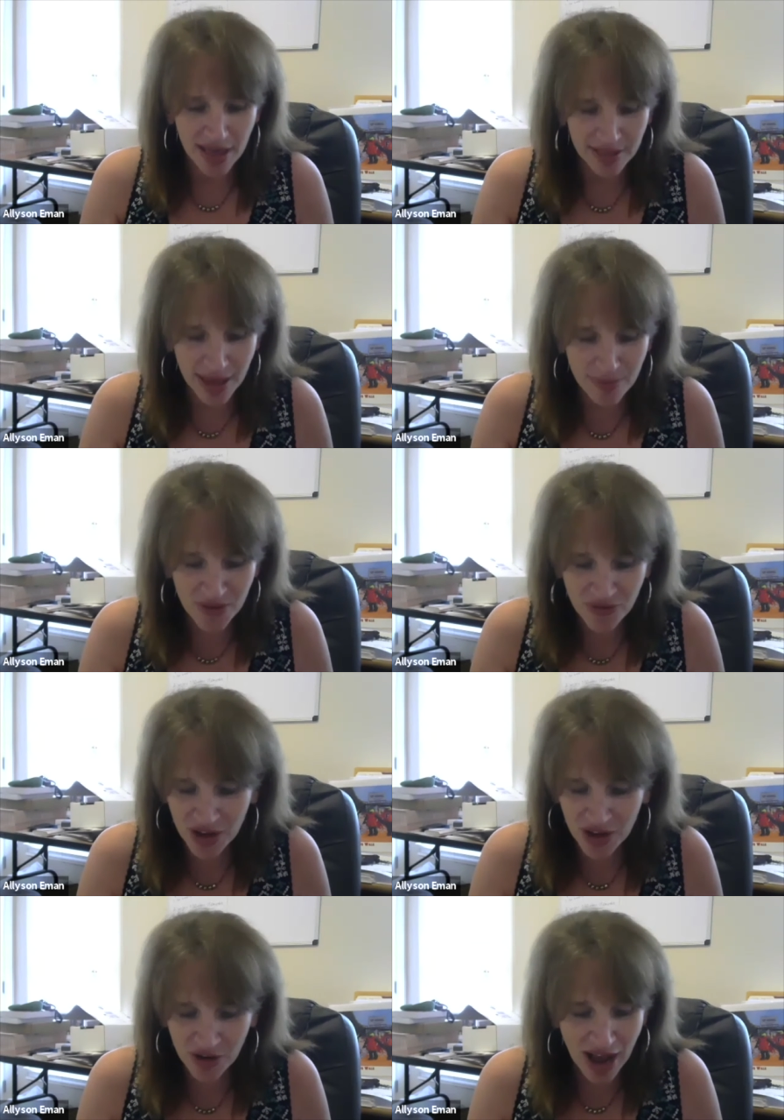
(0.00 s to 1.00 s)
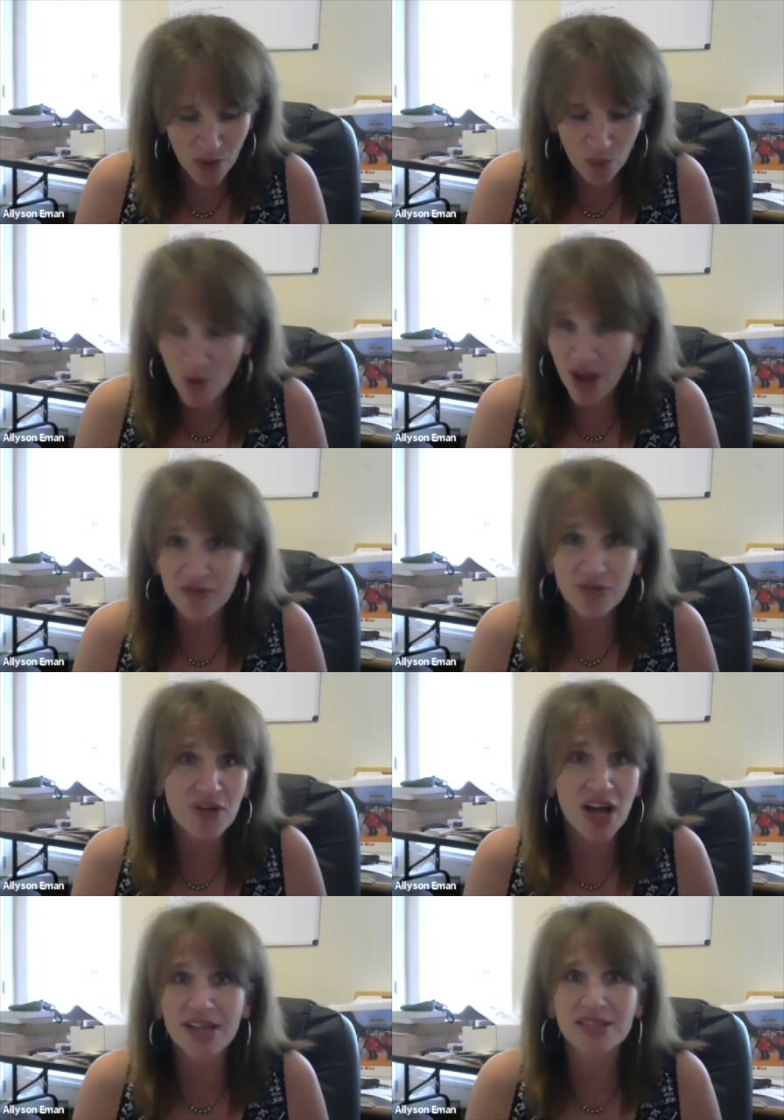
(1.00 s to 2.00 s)
let me figure out what
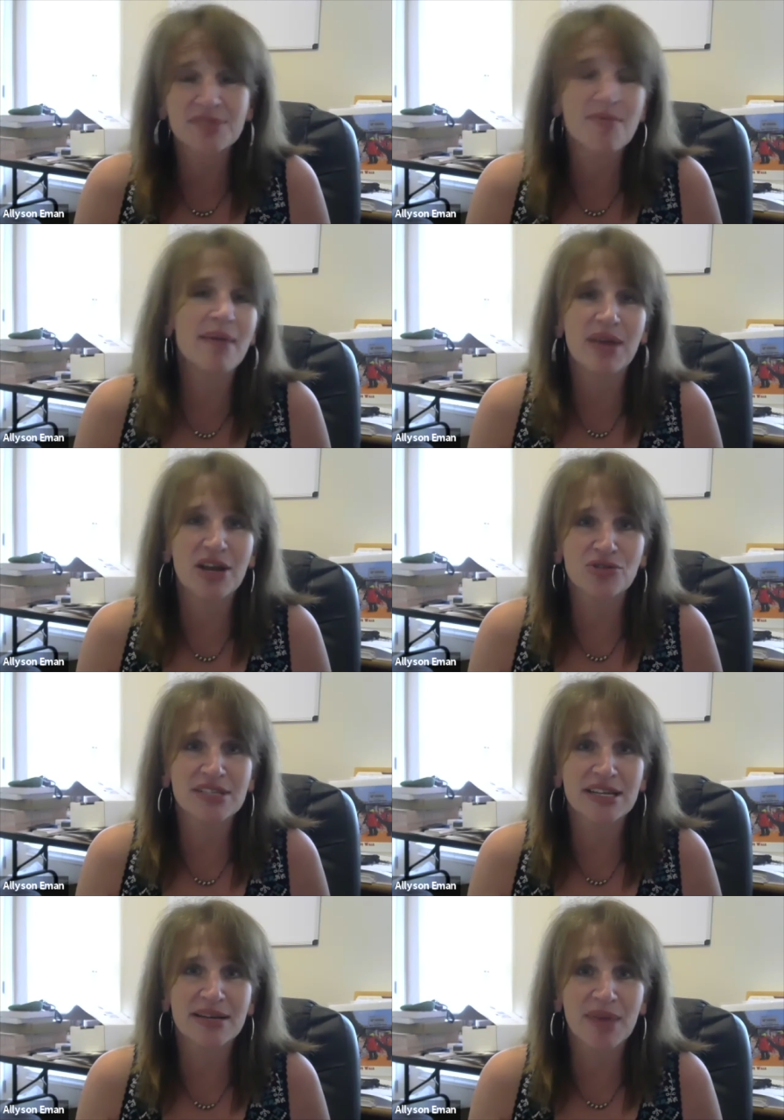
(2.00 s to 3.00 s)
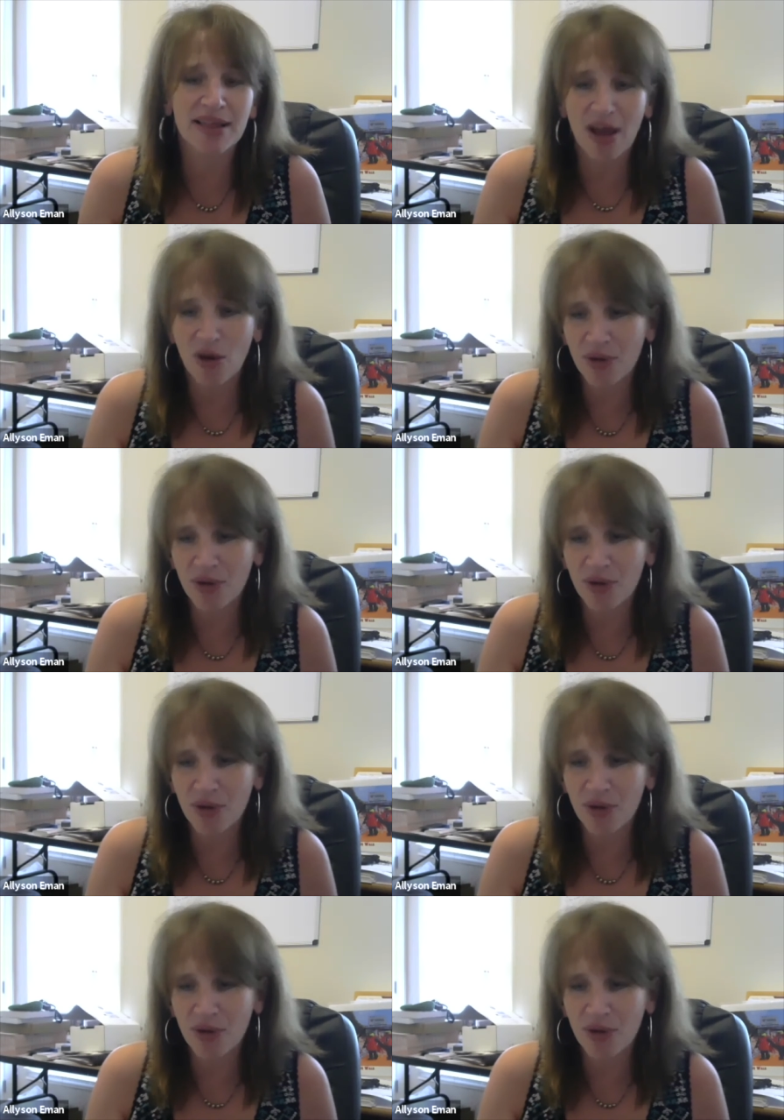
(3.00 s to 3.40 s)
funds might be interested in me.